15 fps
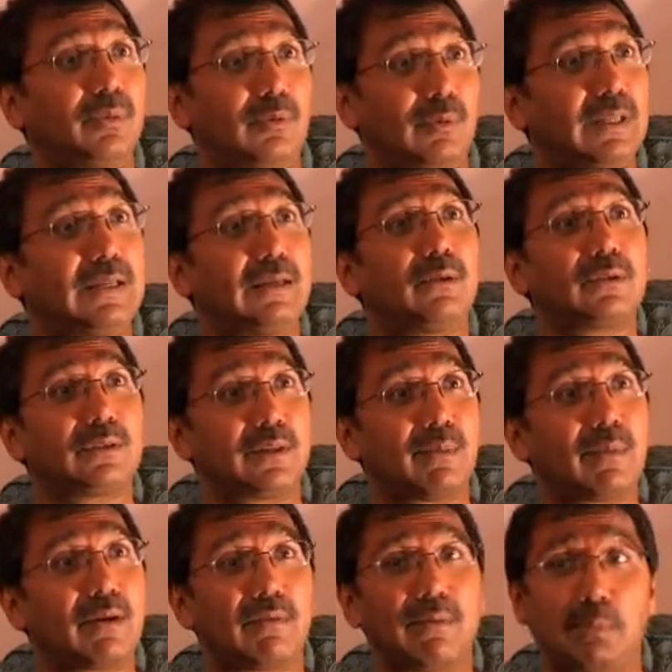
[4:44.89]
When they looked at
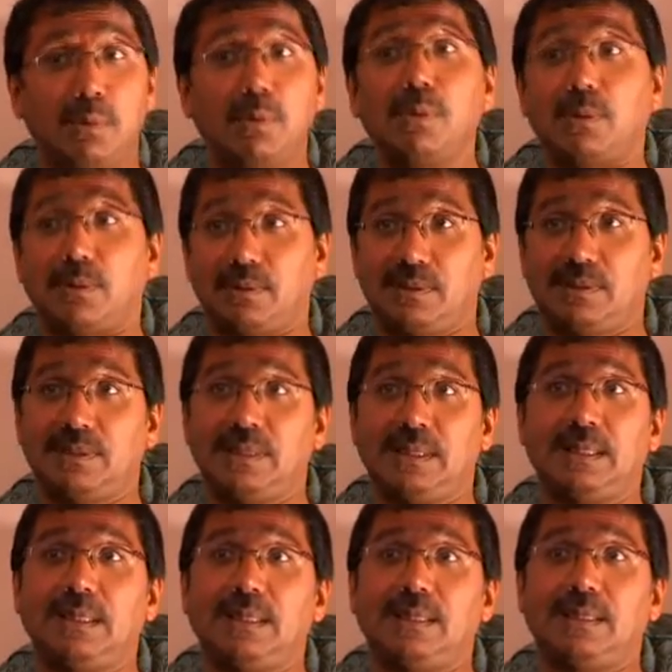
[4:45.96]
my report,
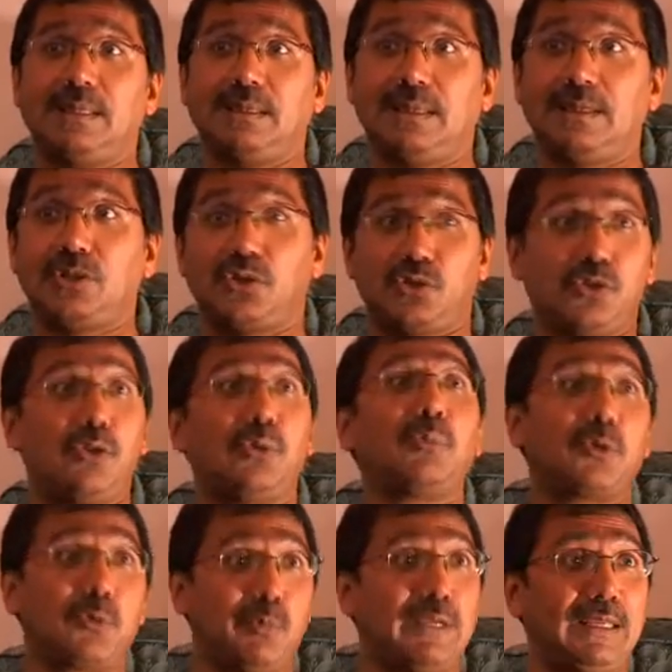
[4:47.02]
they just
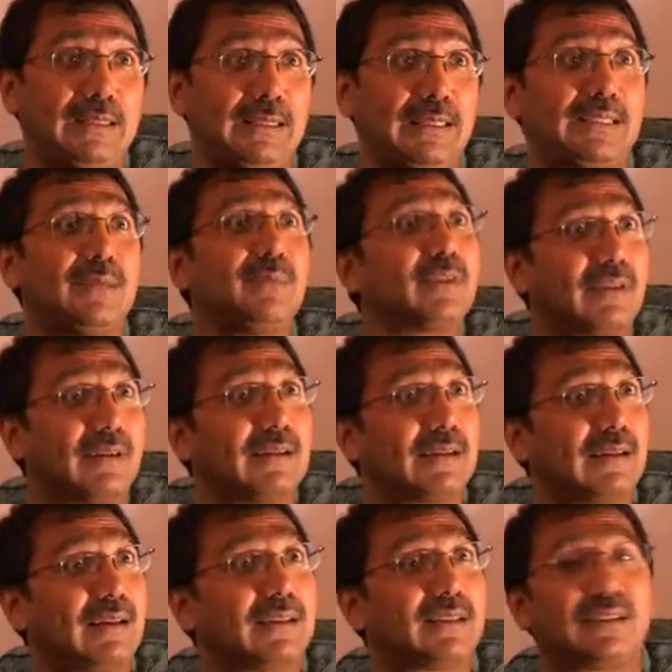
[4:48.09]
dumped me in this
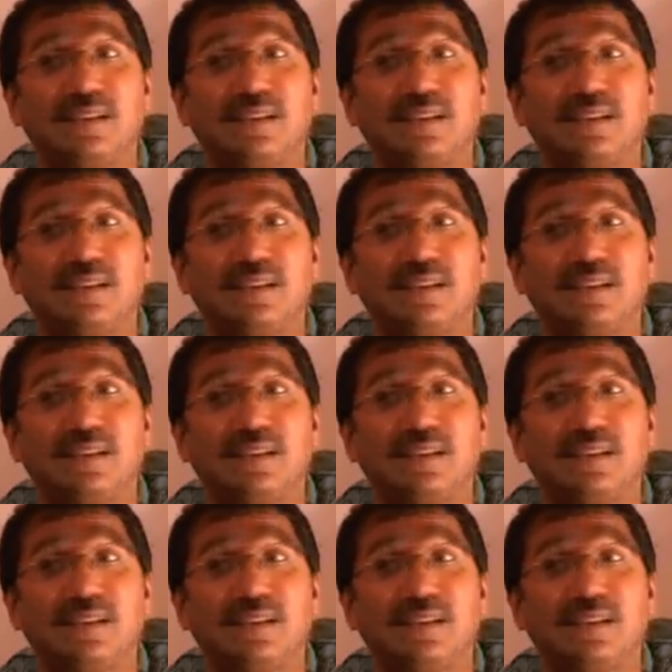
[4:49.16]
immigrant class,